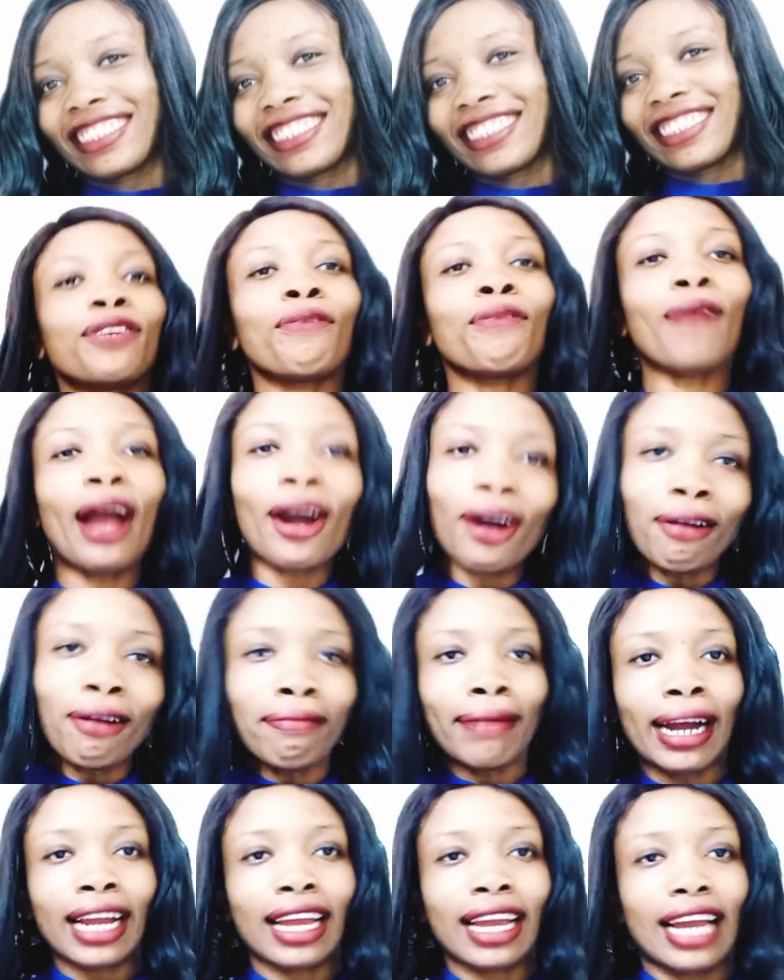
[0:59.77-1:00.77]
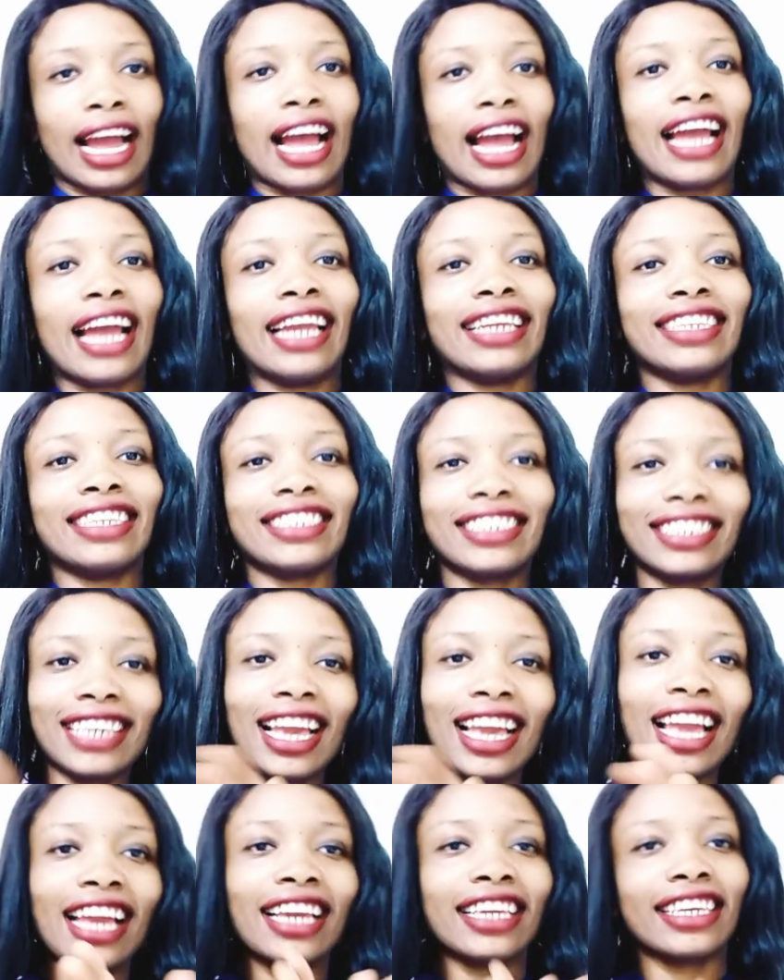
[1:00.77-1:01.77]
So welcome back guys.
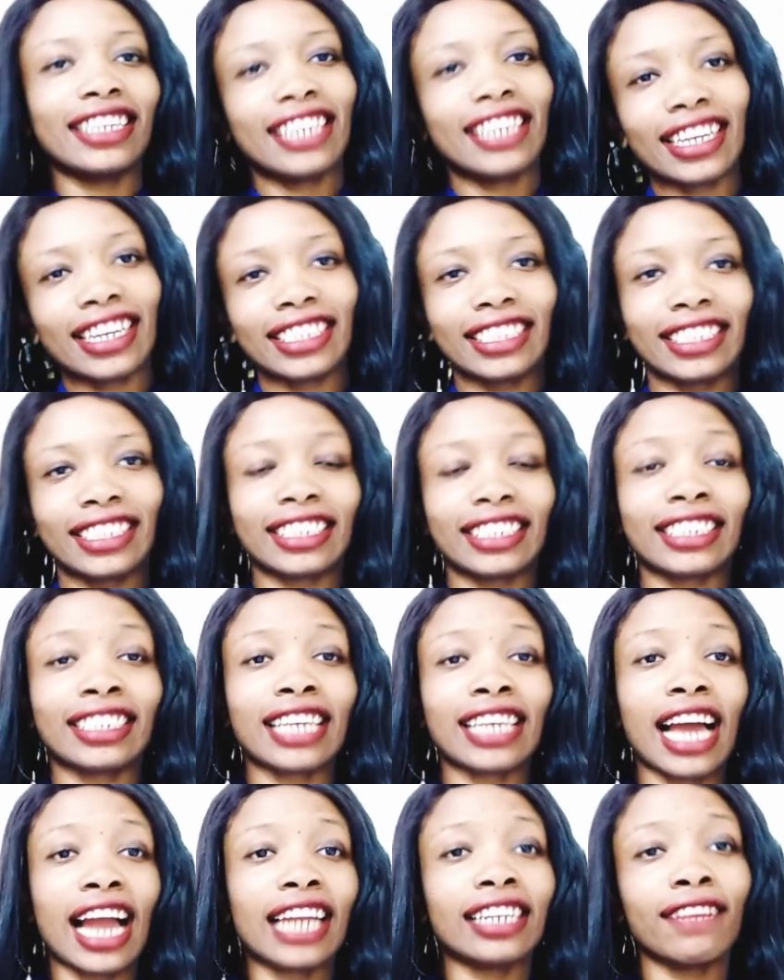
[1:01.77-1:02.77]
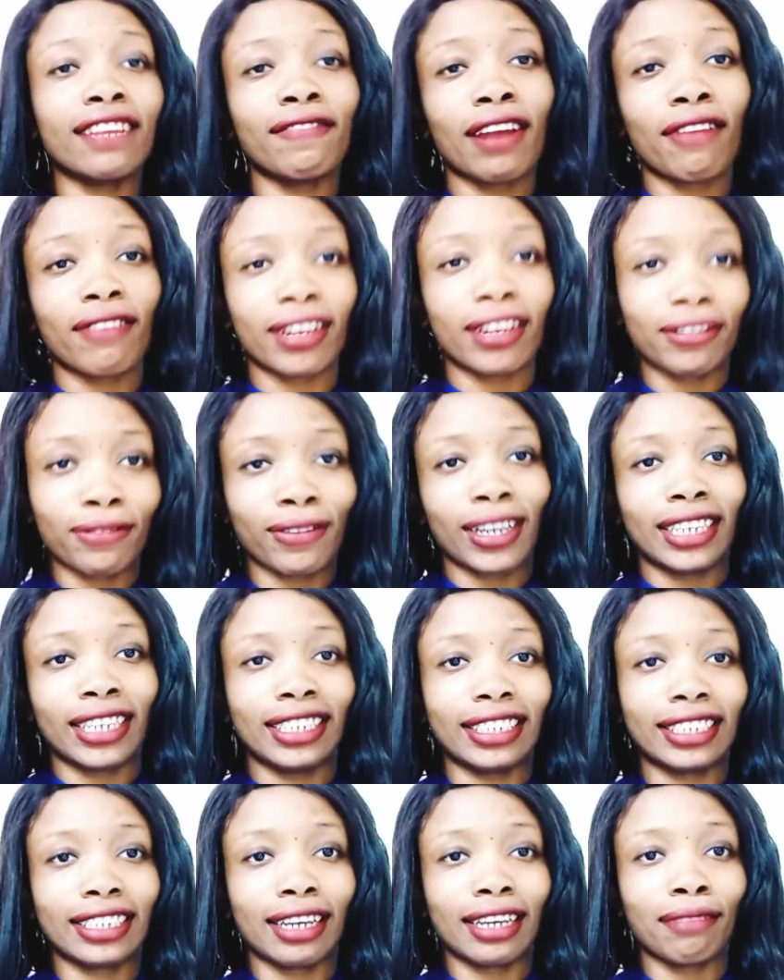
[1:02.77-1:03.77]
Yes, I never read for an
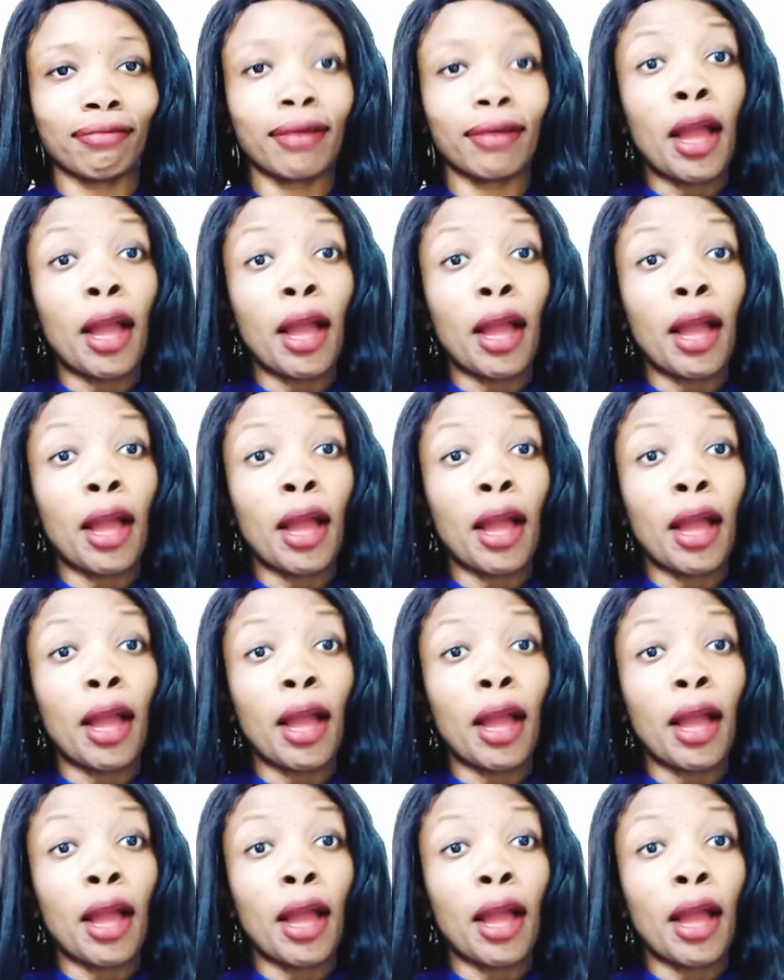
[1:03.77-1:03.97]
exam.